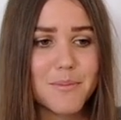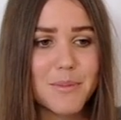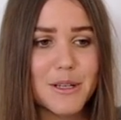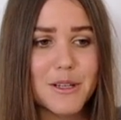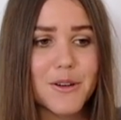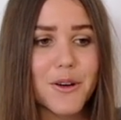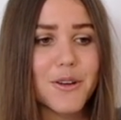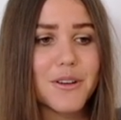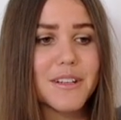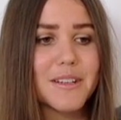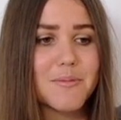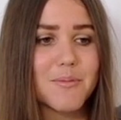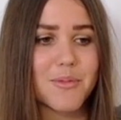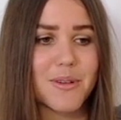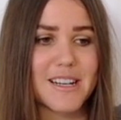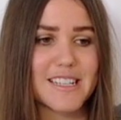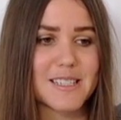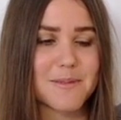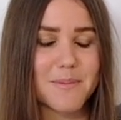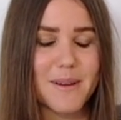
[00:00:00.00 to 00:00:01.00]
beyond
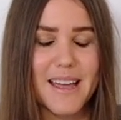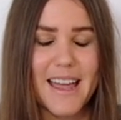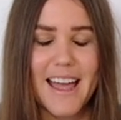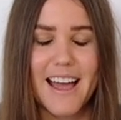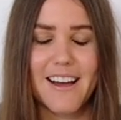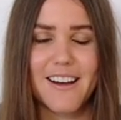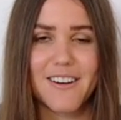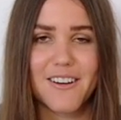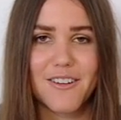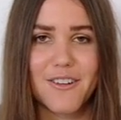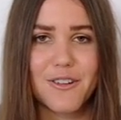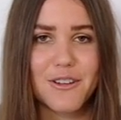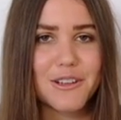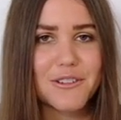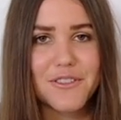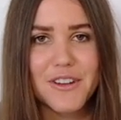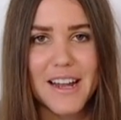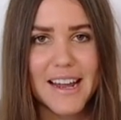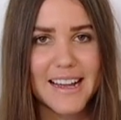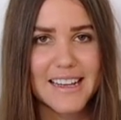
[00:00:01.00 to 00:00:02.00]
impressed by how all
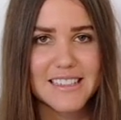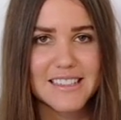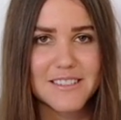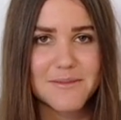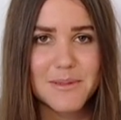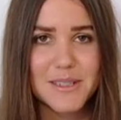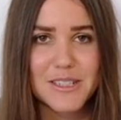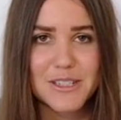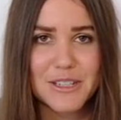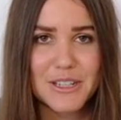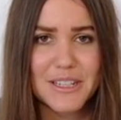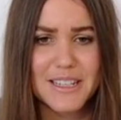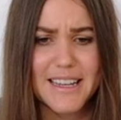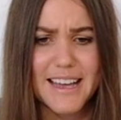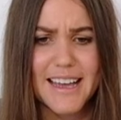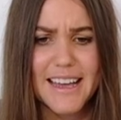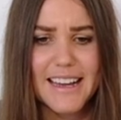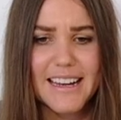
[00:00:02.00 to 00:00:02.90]
of your hats have been turning out